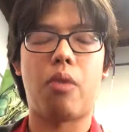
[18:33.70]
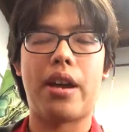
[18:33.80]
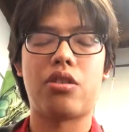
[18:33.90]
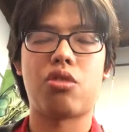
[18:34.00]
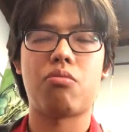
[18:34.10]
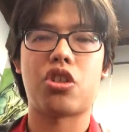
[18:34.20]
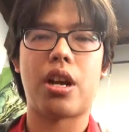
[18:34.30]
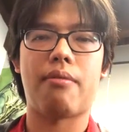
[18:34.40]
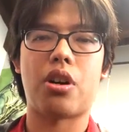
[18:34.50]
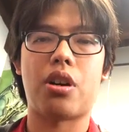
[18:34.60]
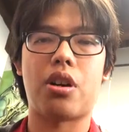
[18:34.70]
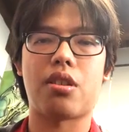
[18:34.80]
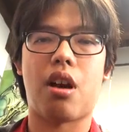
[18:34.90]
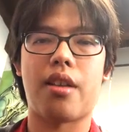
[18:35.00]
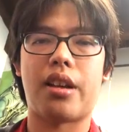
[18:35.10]
put like way too much
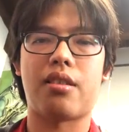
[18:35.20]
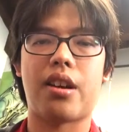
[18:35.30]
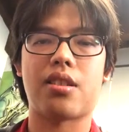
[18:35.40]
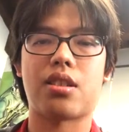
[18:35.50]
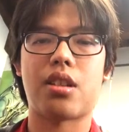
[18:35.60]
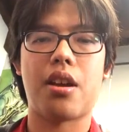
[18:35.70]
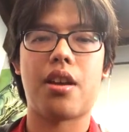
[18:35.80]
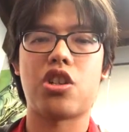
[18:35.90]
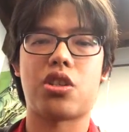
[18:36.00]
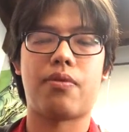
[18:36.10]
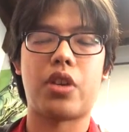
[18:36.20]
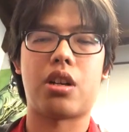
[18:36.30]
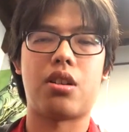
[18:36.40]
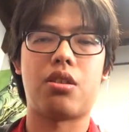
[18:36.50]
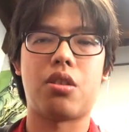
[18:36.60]
effort into the online test. I
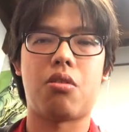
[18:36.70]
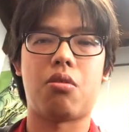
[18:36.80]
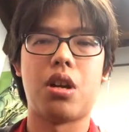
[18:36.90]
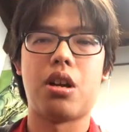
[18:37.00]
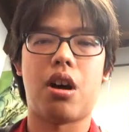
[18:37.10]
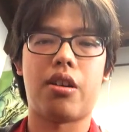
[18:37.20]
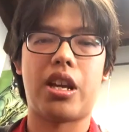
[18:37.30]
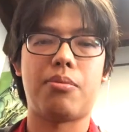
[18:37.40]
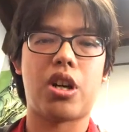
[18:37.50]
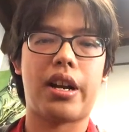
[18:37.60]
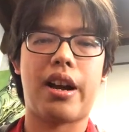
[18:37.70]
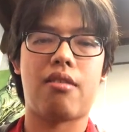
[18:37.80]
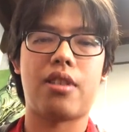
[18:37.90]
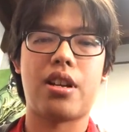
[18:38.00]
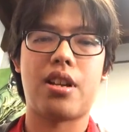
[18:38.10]
just figured, I'll
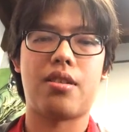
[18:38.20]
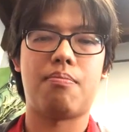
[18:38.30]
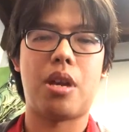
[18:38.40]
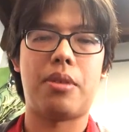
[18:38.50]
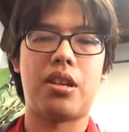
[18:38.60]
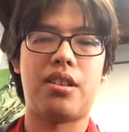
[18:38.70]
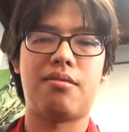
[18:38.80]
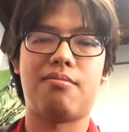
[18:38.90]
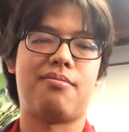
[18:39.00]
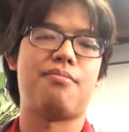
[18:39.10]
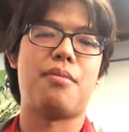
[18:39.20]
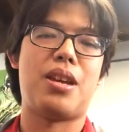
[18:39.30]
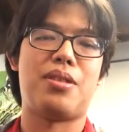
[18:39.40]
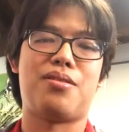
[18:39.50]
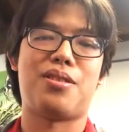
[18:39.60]
keep trying out, and maybe
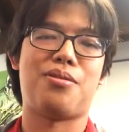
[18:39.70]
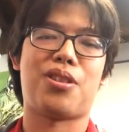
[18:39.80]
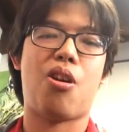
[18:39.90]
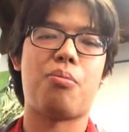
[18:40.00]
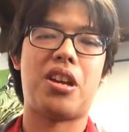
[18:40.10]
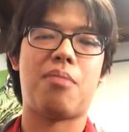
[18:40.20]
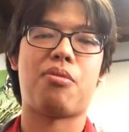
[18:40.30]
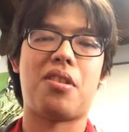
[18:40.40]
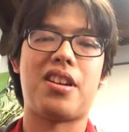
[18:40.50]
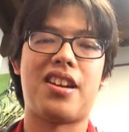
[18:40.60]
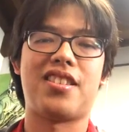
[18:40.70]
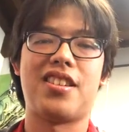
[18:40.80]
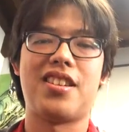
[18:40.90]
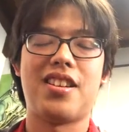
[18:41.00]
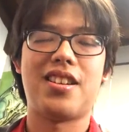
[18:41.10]
they'll call me up
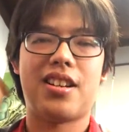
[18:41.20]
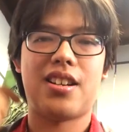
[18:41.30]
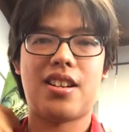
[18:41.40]
one day.